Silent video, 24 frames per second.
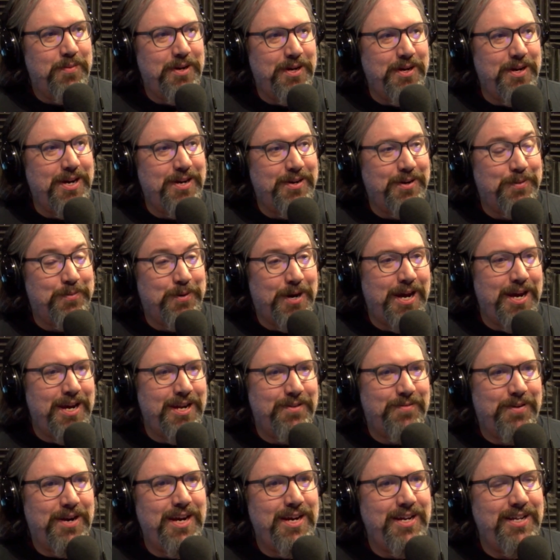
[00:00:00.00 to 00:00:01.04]
mean, right,
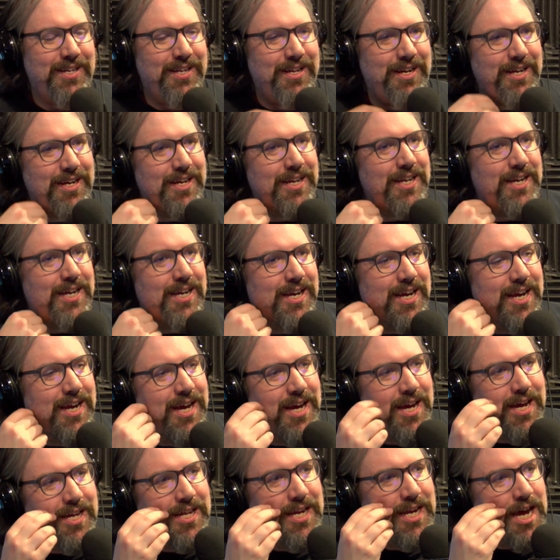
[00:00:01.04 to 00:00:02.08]
right, like like
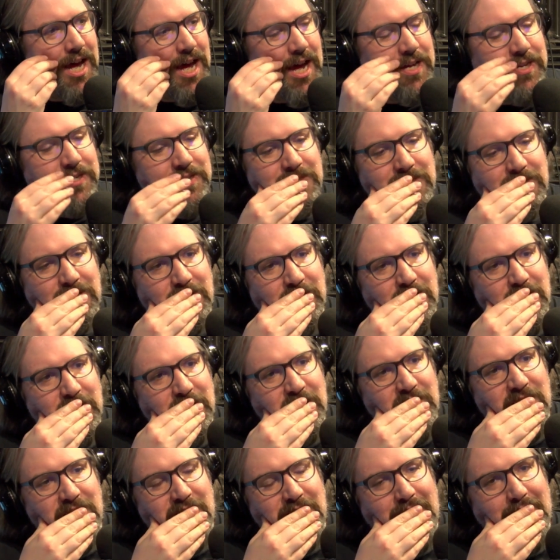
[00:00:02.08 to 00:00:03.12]
uh, like I proto
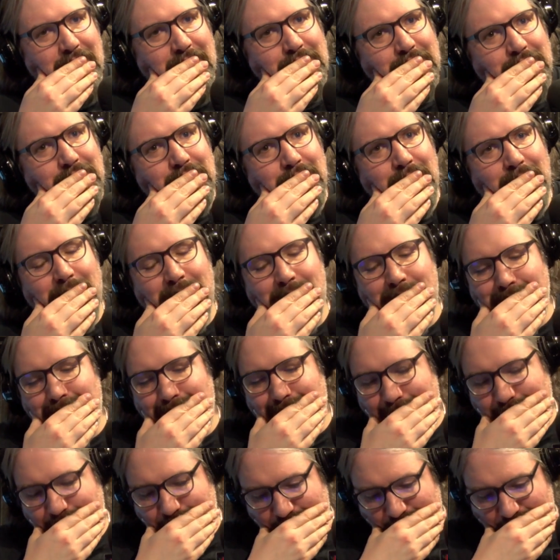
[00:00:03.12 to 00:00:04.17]
Tiger style. I saw
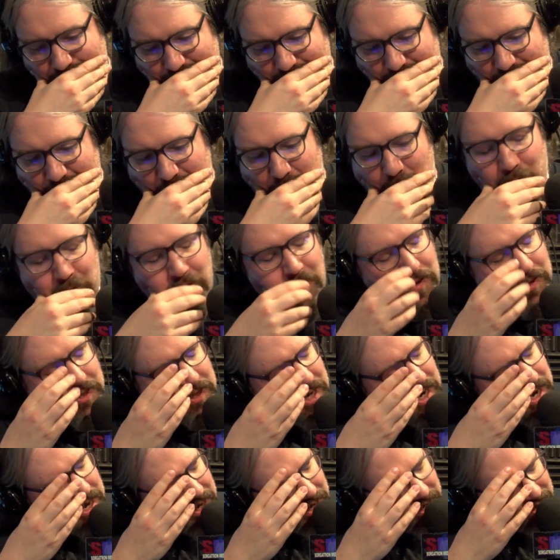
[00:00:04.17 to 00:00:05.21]
um oh who's the
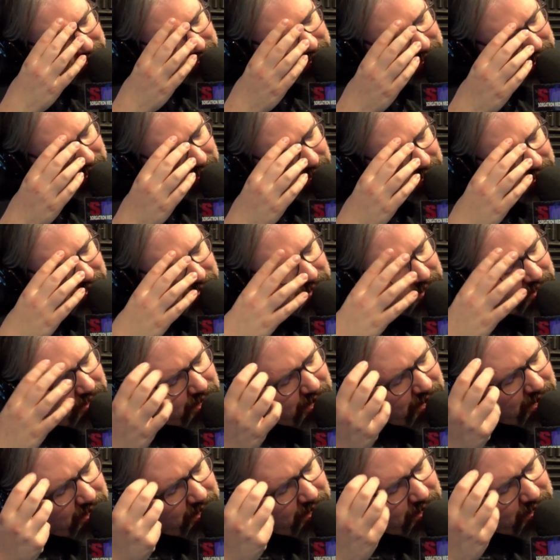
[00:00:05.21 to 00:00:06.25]
guy? He's he's the
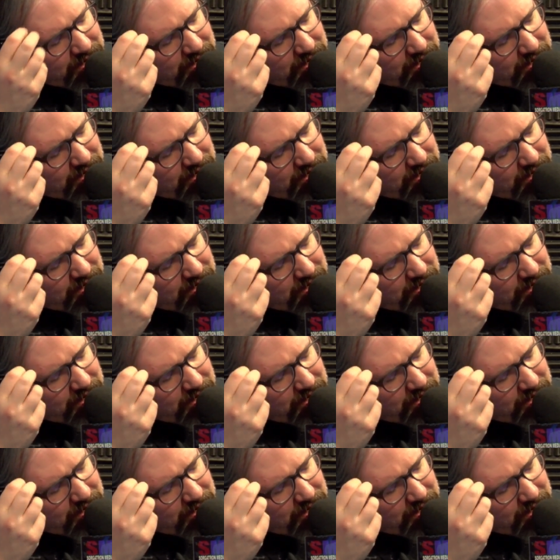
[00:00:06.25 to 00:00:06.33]
guy that